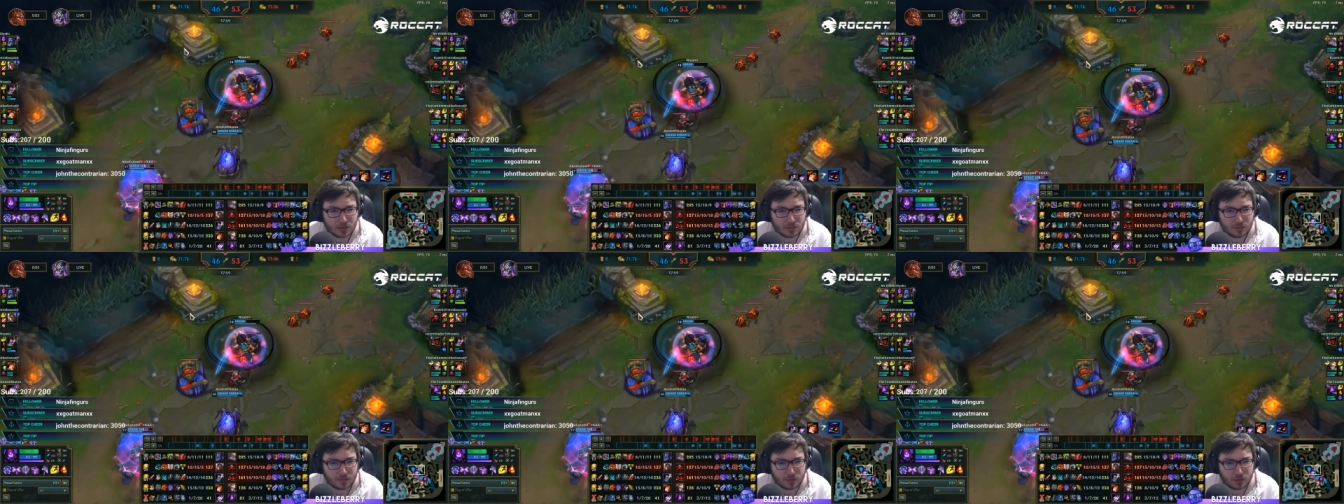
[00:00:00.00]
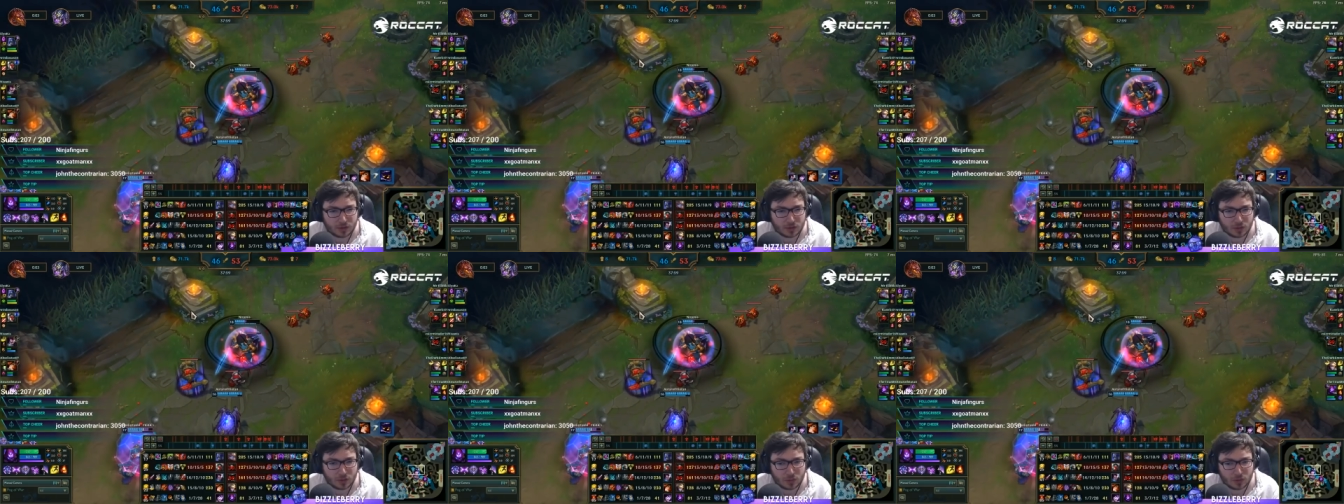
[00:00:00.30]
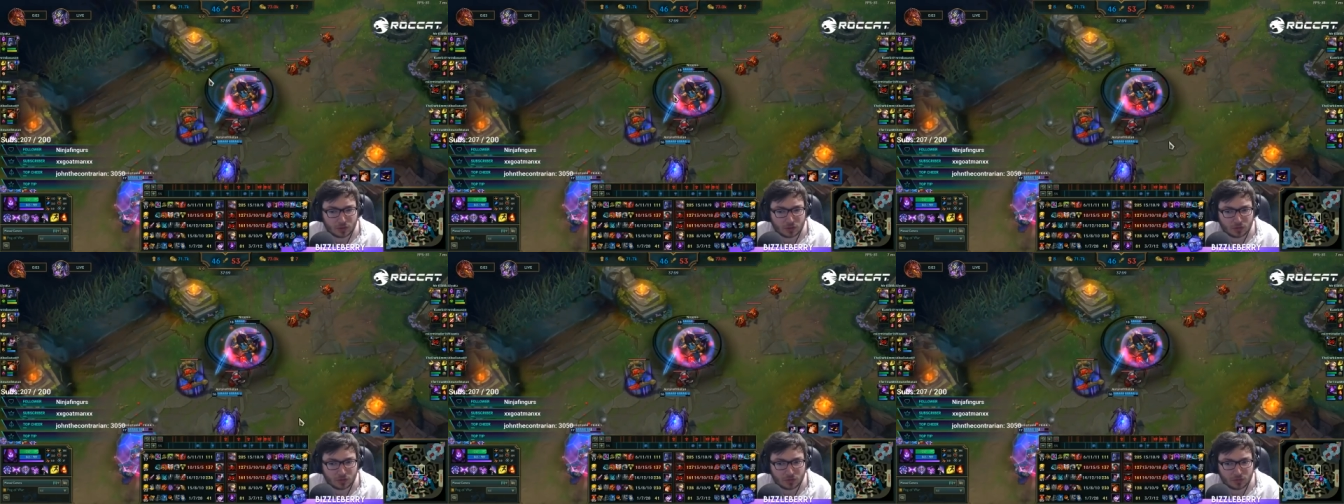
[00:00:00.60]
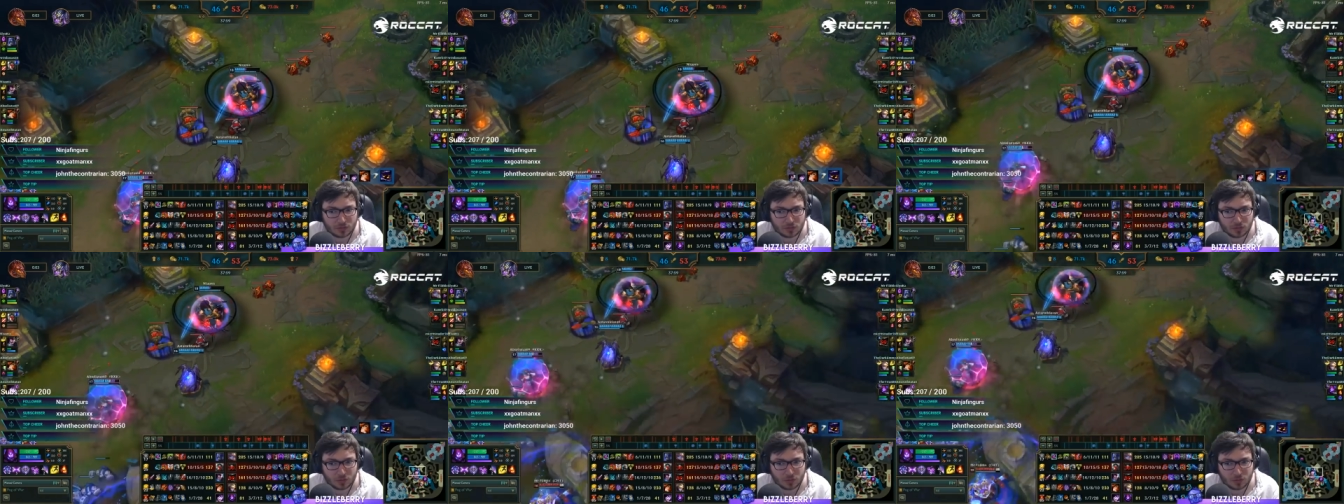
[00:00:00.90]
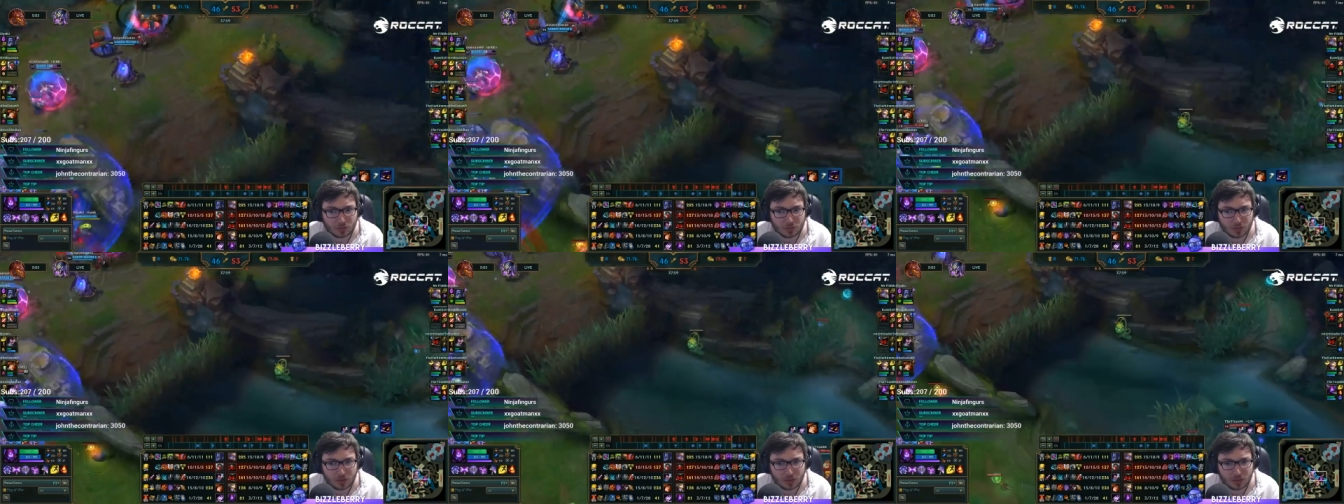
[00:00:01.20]
a team fight going on
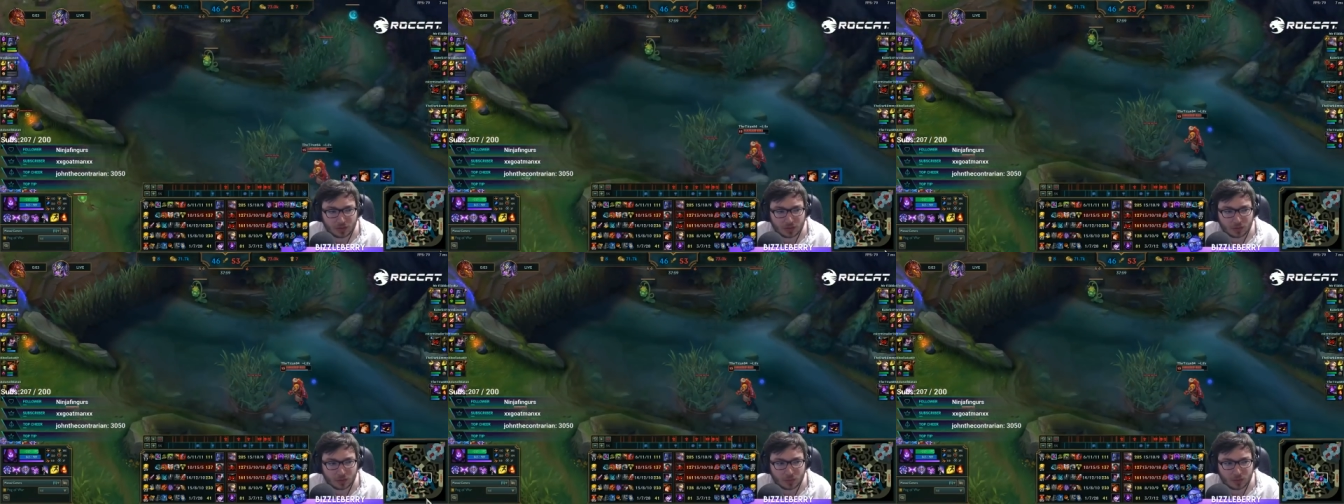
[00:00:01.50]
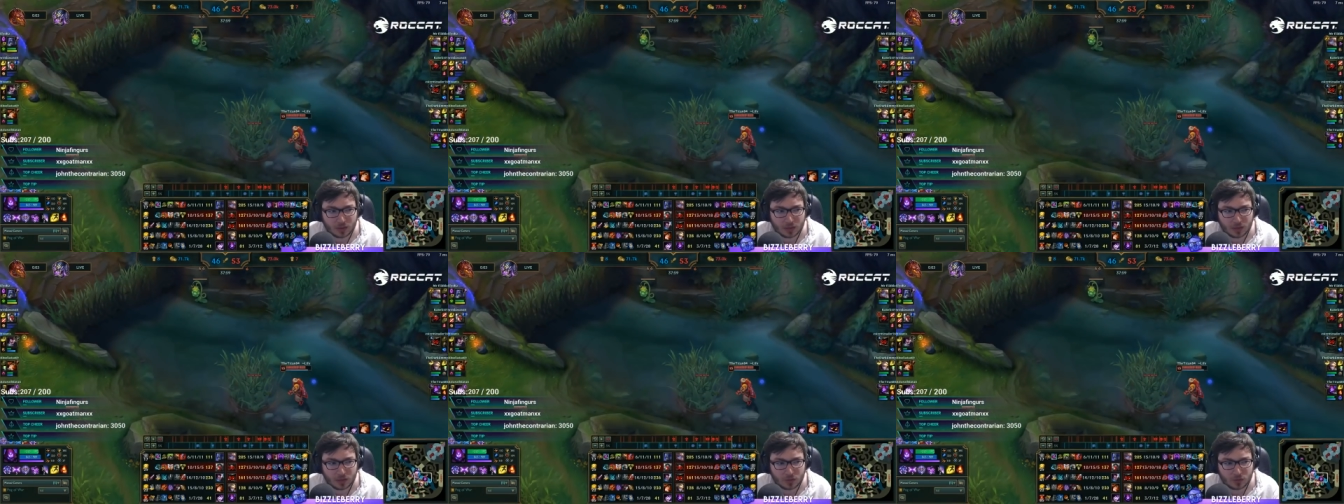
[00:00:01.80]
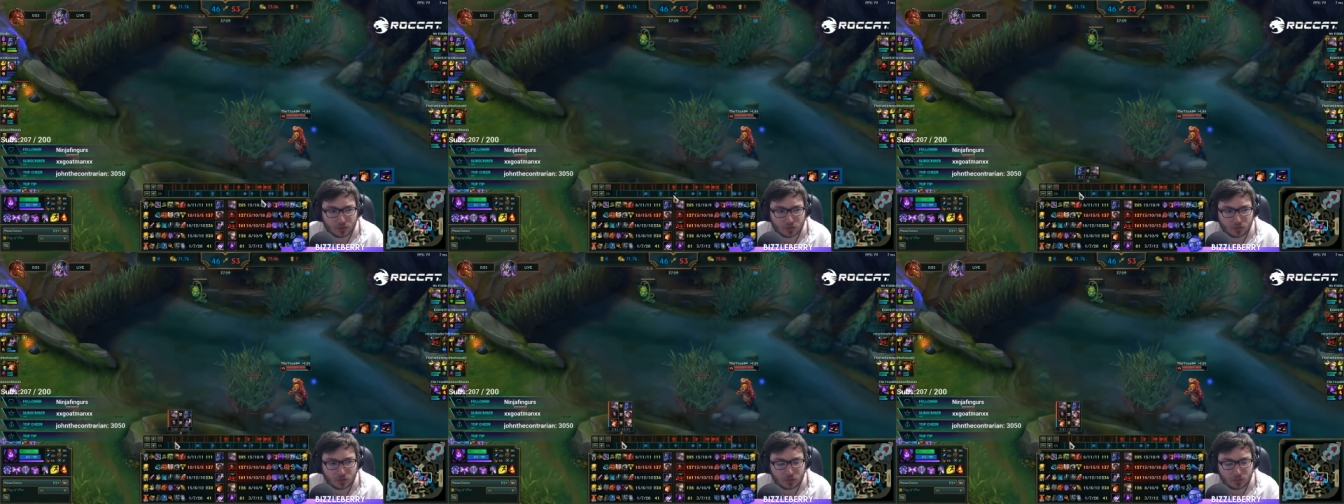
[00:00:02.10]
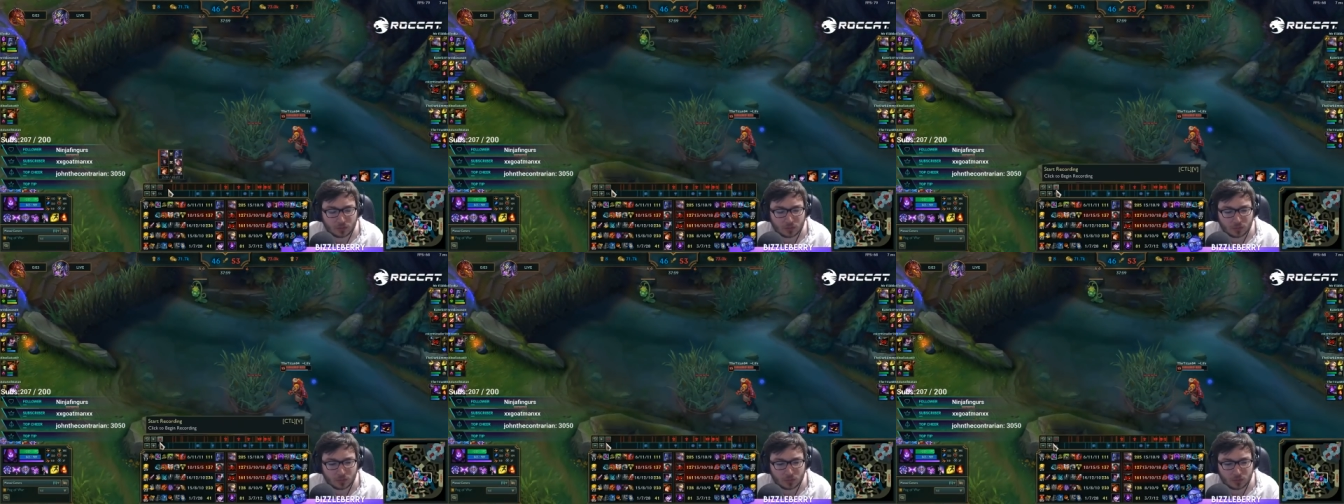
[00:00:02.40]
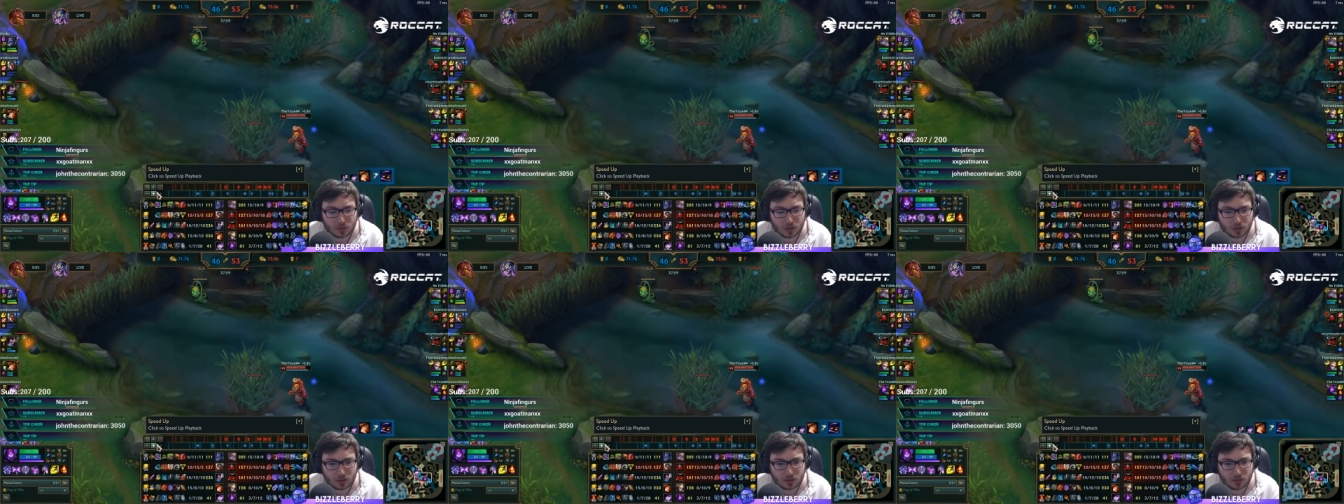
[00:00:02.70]
the mid lane anyway, and you've got two people
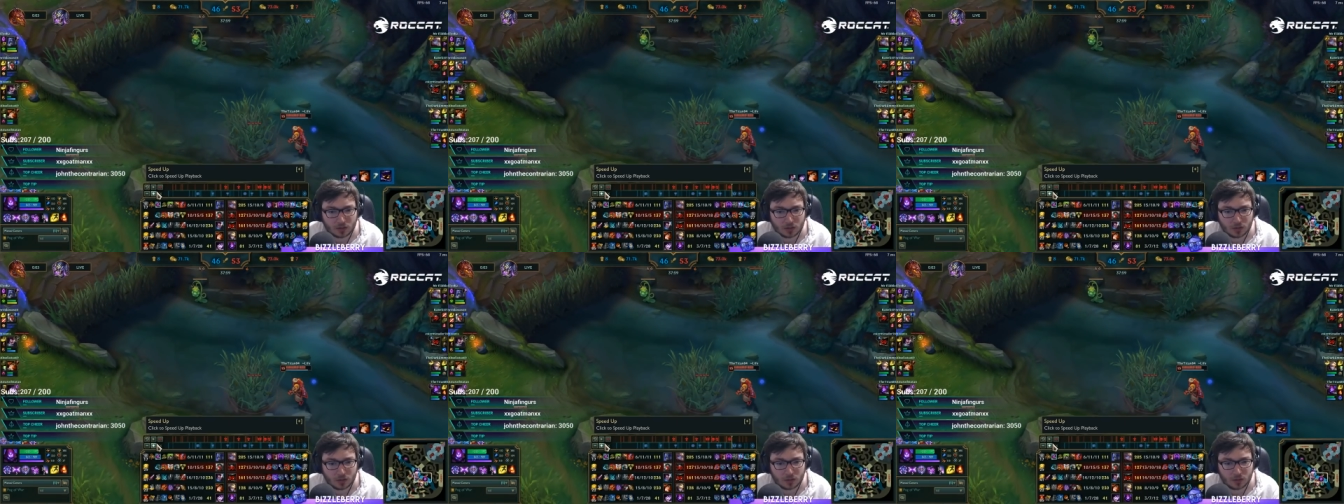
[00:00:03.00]
dead.